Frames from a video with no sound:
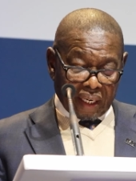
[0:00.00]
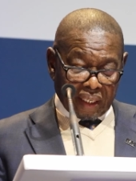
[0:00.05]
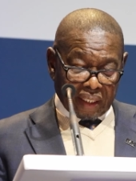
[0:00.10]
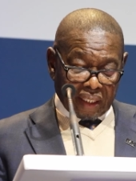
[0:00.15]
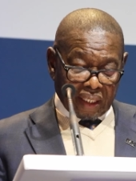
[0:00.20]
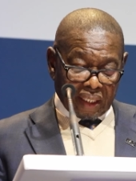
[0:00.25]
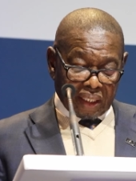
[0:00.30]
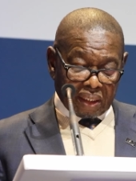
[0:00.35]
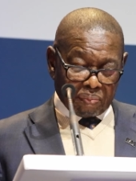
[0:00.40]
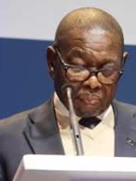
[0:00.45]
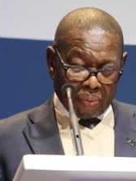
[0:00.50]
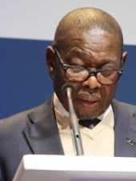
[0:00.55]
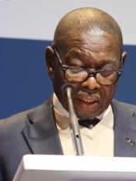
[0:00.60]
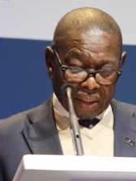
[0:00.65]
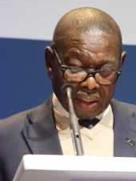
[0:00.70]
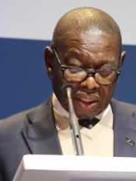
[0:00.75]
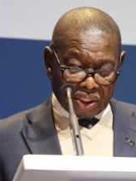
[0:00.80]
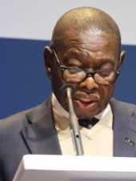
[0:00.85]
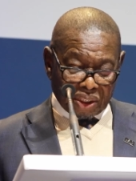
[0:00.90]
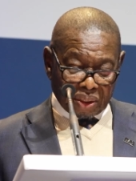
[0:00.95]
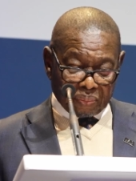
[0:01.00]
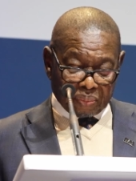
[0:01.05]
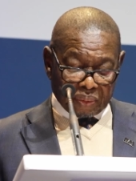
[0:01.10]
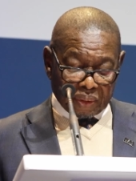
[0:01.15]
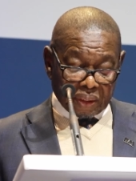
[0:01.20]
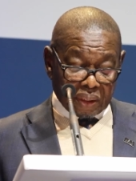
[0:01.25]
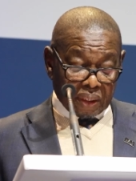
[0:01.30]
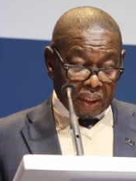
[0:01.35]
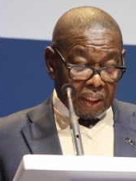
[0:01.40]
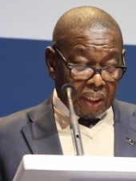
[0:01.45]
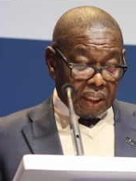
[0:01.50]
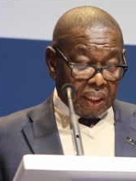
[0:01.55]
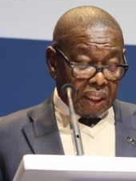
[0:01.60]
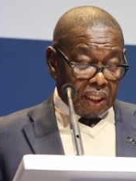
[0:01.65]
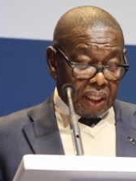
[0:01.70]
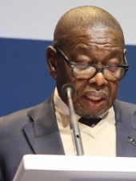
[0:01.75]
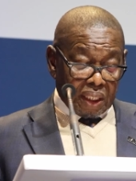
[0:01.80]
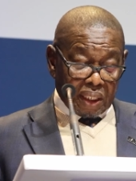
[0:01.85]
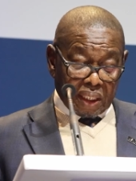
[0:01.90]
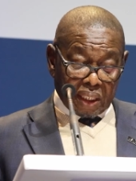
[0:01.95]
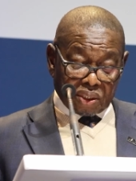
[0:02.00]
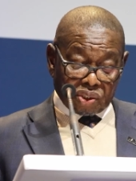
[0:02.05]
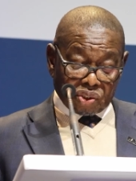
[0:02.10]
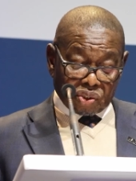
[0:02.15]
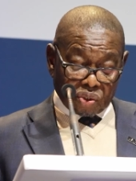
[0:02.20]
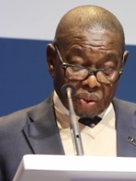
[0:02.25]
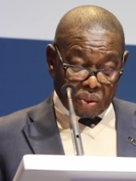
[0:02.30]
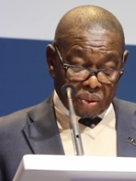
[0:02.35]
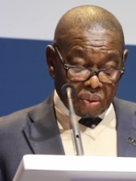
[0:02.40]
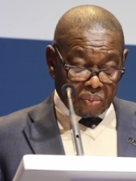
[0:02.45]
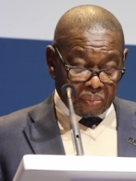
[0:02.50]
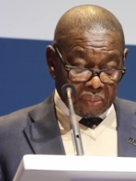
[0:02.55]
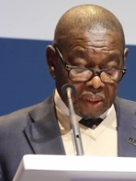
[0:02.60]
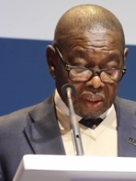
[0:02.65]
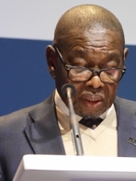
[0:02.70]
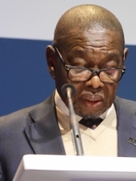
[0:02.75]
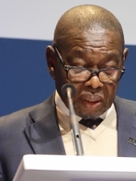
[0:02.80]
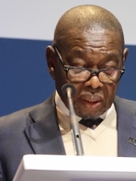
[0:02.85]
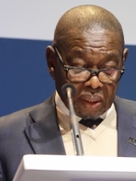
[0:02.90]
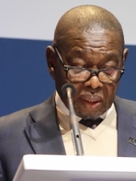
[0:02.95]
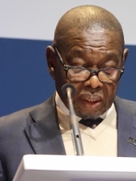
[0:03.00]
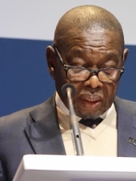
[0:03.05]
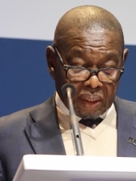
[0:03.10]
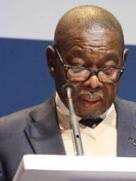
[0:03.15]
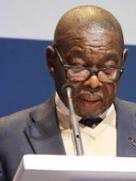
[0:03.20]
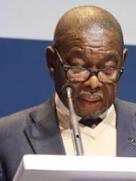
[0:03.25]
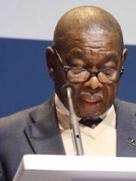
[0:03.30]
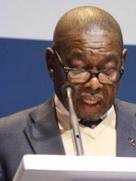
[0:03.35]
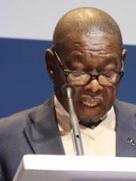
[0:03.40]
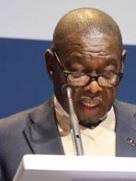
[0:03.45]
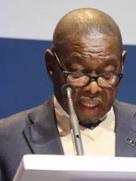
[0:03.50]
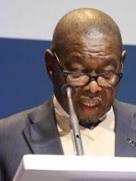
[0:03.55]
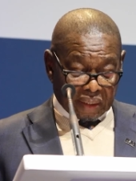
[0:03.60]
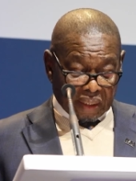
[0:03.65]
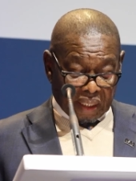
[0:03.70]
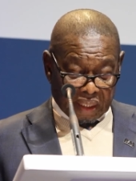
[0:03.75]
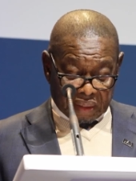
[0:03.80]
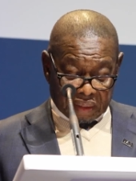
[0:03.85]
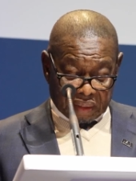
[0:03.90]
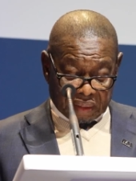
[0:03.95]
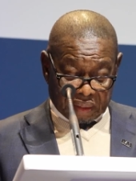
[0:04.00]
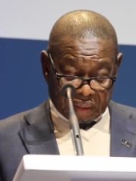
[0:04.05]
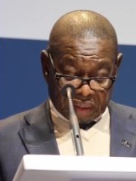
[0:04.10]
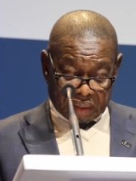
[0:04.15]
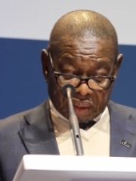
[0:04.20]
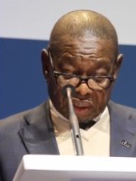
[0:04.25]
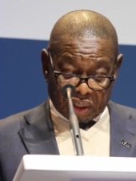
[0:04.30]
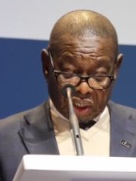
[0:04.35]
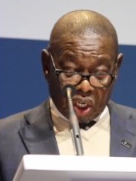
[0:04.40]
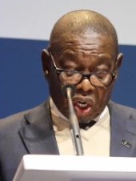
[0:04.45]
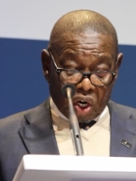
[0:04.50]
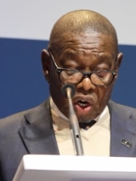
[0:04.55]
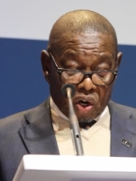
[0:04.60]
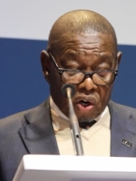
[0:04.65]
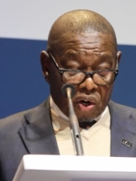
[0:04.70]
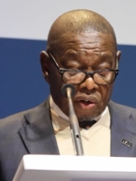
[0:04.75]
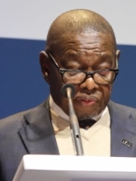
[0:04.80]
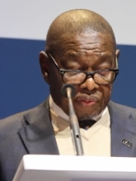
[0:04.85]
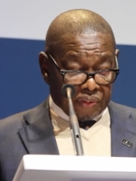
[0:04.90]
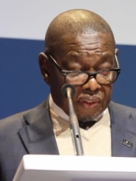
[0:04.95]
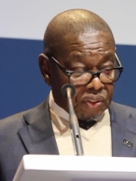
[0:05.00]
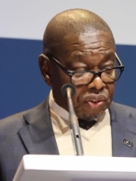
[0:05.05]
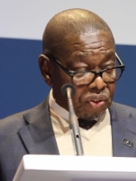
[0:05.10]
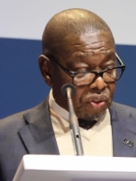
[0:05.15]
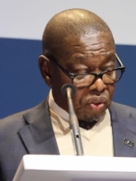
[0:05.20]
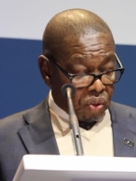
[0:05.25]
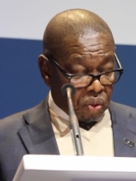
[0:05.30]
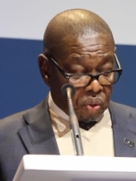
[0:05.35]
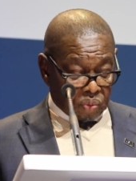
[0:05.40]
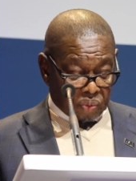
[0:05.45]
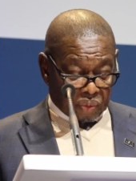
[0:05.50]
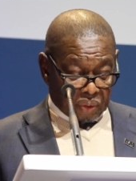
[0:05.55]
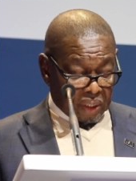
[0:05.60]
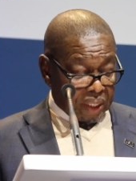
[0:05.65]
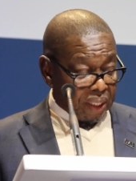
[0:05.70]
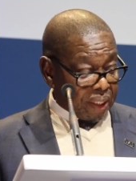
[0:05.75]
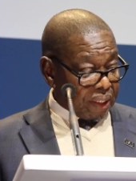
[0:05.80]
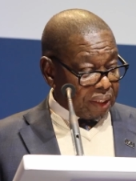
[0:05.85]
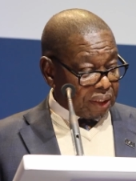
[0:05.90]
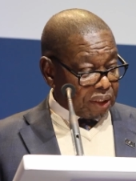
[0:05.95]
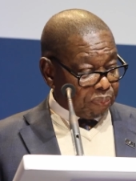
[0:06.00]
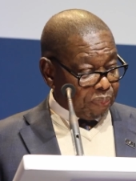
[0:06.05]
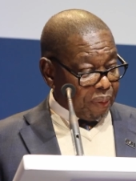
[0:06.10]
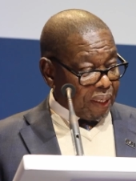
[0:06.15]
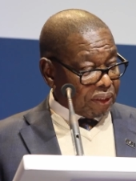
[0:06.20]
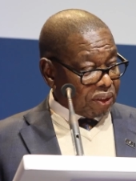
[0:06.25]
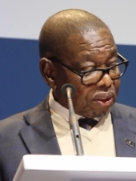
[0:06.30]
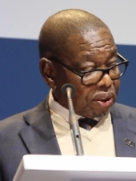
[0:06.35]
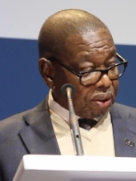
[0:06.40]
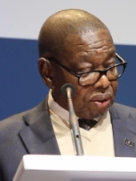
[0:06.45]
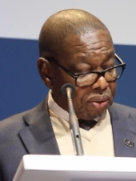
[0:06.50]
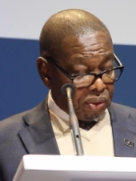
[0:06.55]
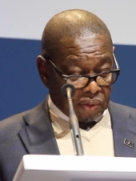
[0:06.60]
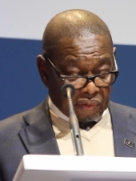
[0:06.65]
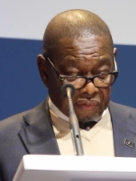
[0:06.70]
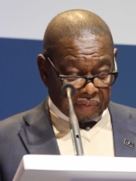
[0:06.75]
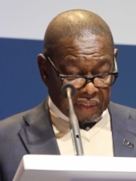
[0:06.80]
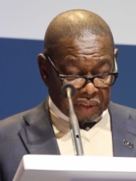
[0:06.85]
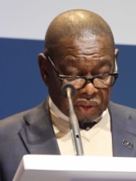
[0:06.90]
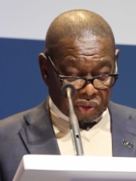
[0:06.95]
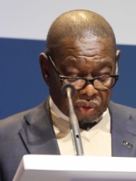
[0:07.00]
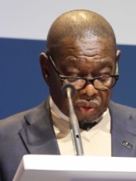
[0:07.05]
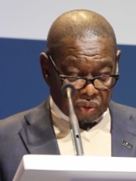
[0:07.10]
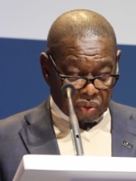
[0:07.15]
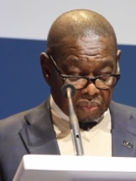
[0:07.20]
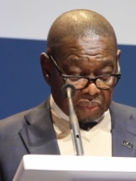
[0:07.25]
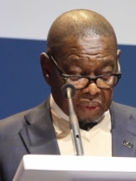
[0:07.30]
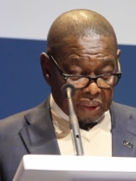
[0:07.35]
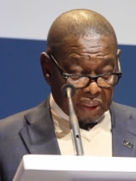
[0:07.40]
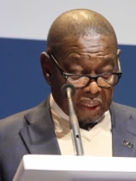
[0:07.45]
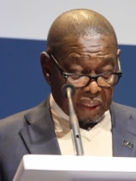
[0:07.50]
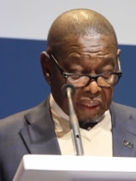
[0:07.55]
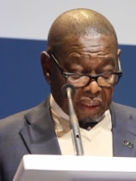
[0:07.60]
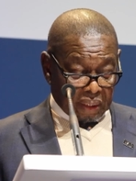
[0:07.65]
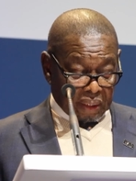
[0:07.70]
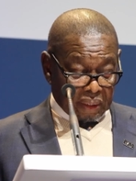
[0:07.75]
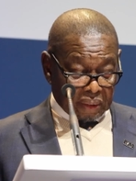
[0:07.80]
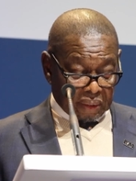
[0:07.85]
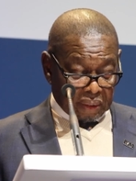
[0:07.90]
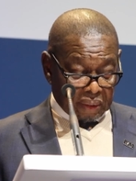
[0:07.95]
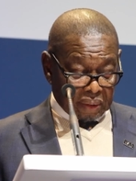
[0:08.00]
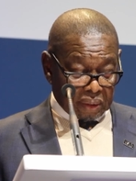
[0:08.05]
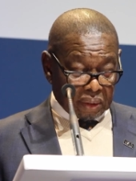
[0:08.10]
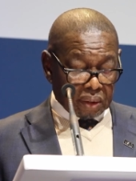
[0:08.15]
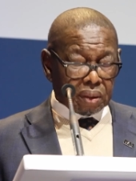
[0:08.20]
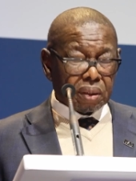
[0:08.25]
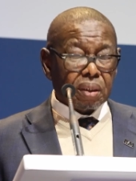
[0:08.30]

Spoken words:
ranking and partnerships in astronomy is characteristics of this growth and expansion of astronomy in our country.